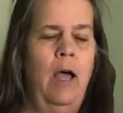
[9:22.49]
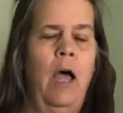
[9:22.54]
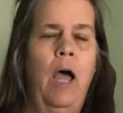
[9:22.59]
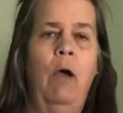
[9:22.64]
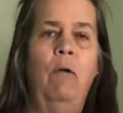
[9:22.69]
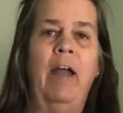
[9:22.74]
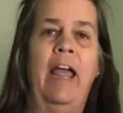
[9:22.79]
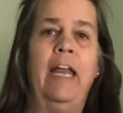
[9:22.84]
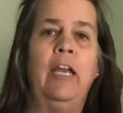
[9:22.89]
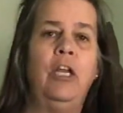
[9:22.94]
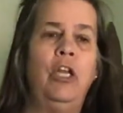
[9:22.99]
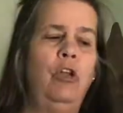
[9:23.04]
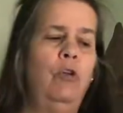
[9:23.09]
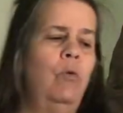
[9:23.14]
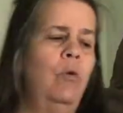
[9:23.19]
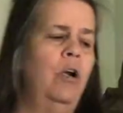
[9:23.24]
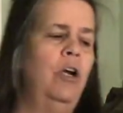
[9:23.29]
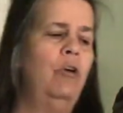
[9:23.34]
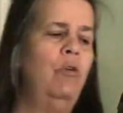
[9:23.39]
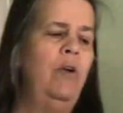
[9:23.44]
All right,
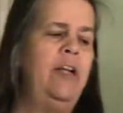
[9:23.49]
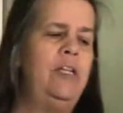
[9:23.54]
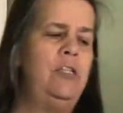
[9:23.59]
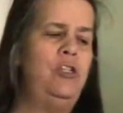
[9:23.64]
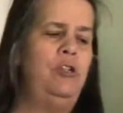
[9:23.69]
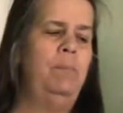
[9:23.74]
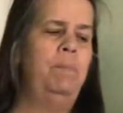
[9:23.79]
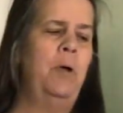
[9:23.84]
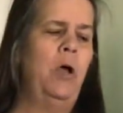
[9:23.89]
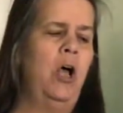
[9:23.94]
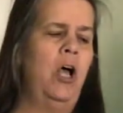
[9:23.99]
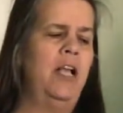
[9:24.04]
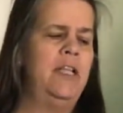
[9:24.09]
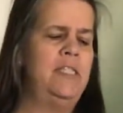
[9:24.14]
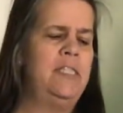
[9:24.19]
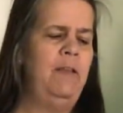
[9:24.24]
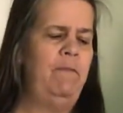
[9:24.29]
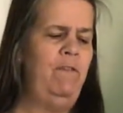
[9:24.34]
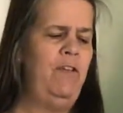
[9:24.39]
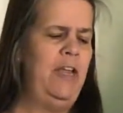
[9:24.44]
you are going to
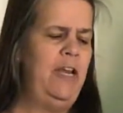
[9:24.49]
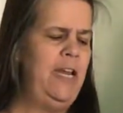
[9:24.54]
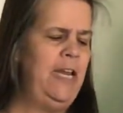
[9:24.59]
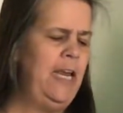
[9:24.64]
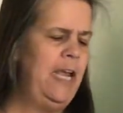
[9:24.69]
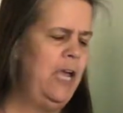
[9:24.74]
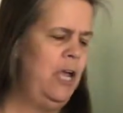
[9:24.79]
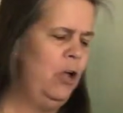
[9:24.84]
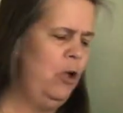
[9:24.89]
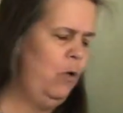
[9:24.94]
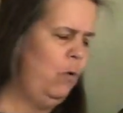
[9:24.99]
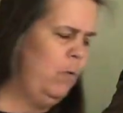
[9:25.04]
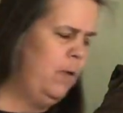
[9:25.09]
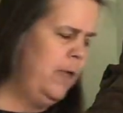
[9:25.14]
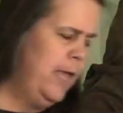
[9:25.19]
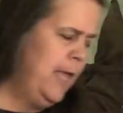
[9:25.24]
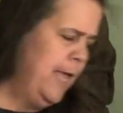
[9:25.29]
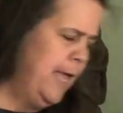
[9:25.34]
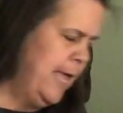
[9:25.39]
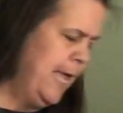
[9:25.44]
pause the video
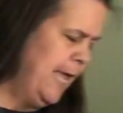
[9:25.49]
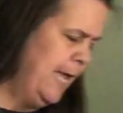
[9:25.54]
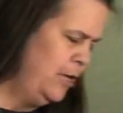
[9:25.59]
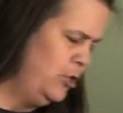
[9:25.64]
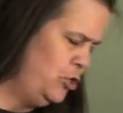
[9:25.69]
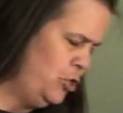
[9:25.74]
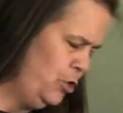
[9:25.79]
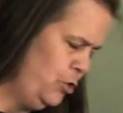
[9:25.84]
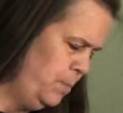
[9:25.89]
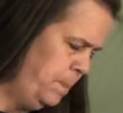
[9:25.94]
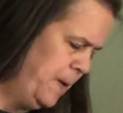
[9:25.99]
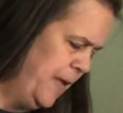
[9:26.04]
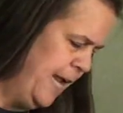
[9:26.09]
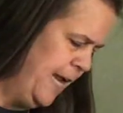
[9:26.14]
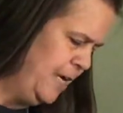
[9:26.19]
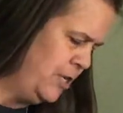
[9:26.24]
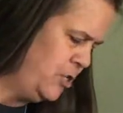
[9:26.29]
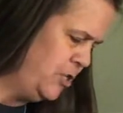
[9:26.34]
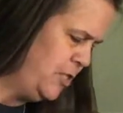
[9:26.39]
and do page